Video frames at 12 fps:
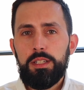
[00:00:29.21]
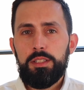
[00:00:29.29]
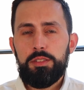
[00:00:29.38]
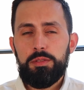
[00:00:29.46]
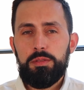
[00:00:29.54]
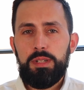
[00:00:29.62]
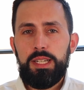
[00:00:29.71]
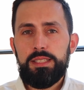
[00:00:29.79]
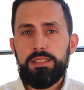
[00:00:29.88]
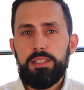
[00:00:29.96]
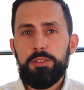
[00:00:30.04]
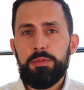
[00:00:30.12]
So
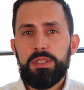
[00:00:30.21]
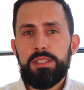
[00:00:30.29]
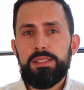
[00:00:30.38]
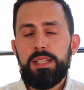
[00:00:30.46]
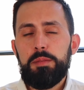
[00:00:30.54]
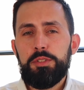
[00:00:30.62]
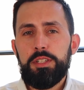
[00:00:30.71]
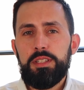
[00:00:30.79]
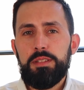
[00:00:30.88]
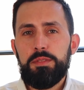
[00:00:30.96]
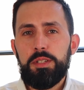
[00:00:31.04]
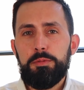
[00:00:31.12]
let's start with a snapshot
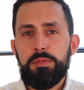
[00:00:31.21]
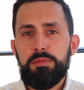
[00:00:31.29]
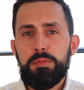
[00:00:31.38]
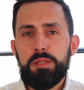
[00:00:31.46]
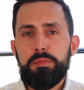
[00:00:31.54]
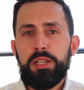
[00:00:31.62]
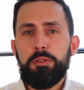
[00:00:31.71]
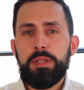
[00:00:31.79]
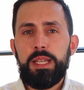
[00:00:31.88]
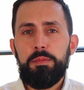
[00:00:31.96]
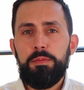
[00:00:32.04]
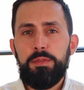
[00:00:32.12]
of the Rivemont
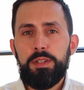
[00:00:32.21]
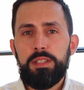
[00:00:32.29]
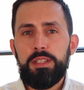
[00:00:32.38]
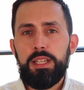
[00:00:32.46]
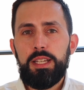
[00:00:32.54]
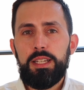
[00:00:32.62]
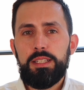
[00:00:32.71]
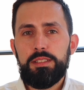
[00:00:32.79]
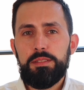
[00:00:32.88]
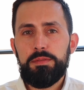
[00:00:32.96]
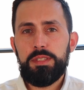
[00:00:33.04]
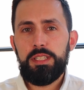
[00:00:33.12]
MicroCap fund as
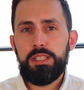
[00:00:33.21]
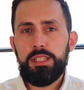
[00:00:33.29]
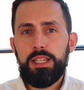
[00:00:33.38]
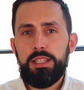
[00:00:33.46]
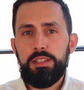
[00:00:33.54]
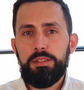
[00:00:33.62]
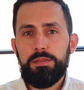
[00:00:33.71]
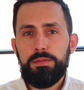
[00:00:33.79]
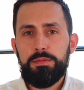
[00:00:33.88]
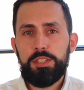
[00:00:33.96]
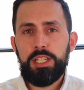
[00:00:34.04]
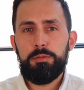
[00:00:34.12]
of the end
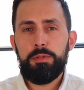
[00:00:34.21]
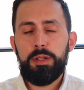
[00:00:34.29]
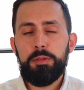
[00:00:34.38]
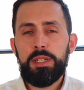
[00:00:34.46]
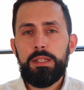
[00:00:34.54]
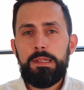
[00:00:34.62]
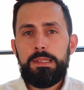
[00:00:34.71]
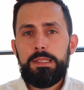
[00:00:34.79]
of January.